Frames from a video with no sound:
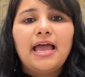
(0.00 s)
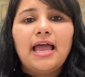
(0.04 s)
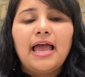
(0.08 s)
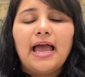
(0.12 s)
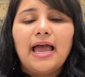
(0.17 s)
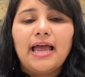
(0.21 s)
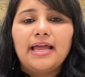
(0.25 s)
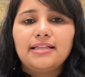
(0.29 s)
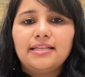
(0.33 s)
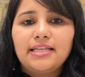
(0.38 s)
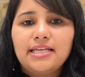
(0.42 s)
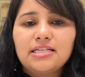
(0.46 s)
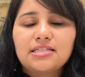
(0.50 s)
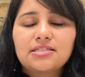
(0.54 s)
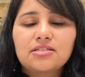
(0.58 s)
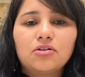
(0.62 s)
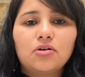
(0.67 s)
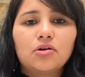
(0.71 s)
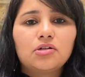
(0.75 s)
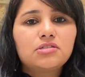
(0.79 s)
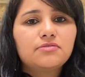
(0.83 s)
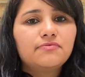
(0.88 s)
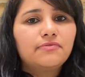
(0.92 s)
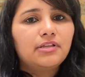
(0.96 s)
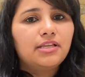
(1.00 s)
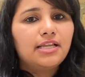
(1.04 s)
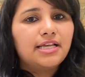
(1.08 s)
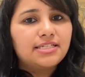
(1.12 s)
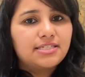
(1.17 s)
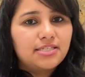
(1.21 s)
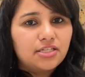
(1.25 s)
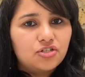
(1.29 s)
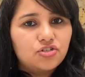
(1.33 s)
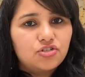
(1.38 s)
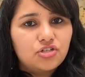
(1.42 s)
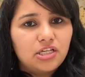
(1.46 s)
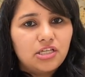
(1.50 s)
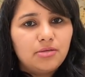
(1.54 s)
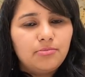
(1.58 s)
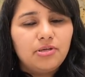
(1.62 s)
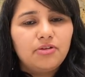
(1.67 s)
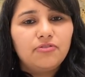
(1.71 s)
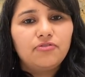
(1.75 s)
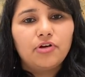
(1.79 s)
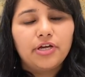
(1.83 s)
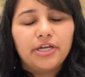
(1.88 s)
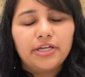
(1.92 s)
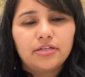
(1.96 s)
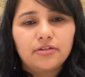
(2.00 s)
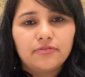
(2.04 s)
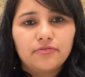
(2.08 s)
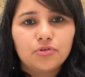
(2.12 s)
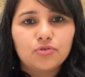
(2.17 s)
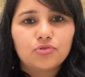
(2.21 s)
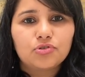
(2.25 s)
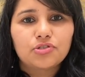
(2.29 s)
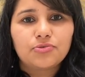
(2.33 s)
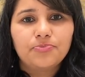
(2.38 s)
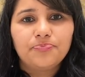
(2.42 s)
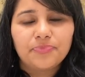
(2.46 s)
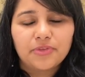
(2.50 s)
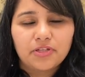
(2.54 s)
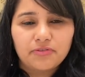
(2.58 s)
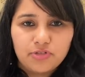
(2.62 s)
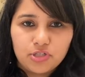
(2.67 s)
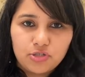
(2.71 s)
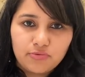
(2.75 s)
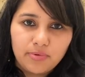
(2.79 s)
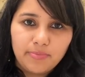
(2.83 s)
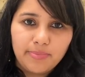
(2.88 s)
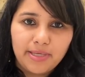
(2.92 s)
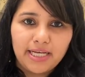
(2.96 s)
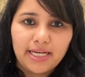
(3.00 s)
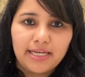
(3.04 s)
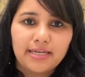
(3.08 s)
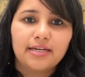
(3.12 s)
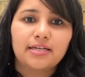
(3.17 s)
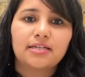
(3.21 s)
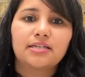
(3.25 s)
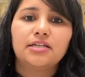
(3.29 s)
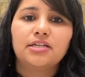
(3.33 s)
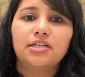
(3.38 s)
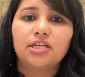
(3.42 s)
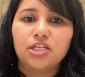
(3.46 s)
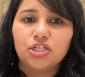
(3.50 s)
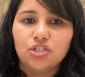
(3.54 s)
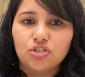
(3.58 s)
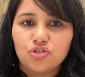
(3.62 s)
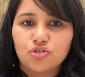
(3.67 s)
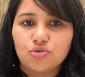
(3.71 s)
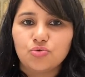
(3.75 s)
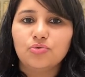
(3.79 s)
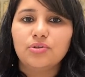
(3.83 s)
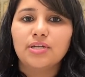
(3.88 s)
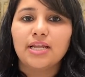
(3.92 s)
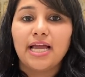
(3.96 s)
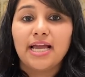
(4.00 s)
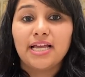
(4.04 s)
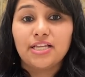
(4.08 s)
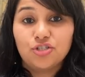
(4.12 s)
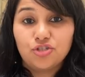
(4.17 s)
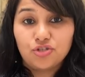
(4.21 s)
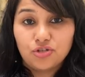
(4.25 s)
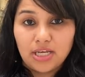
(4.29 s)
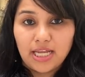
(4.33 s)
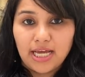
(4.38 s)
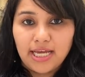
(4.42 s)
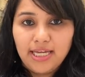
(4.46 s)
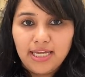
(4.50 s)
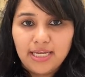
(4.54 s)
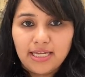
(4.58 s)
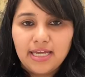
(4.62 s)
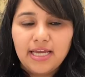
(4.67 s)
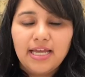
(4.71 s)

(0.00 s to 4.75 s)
and these slots will essentially be for interviews which will be conducted in June and July.